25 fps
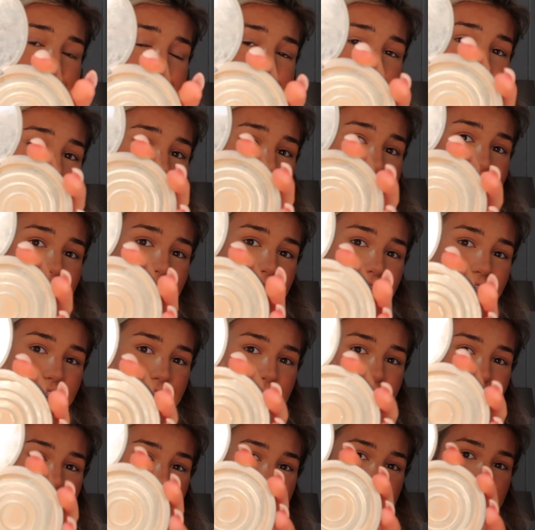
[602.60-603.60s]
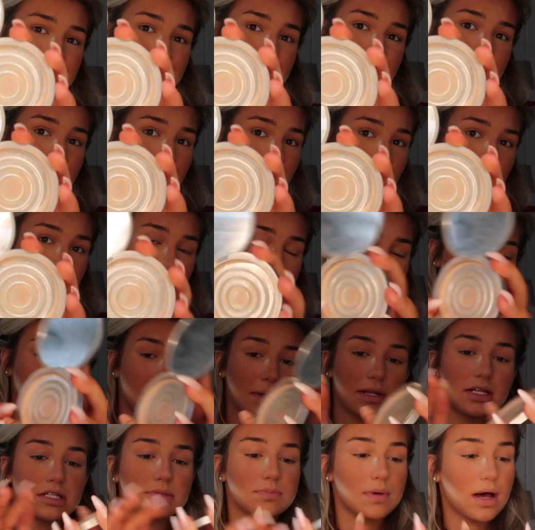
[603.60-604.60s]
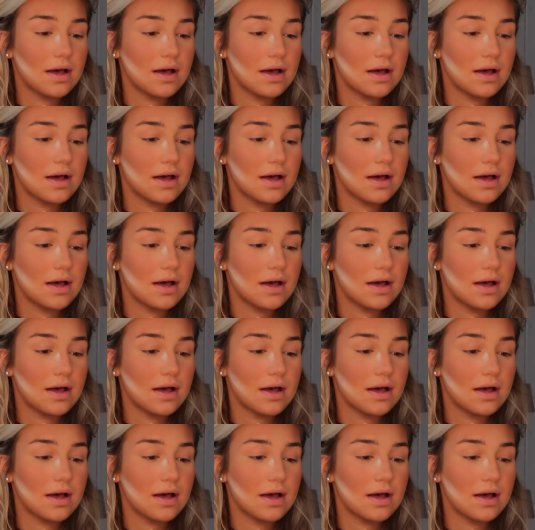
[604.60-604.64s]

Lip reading: you know, it just needs to go now, to be honest,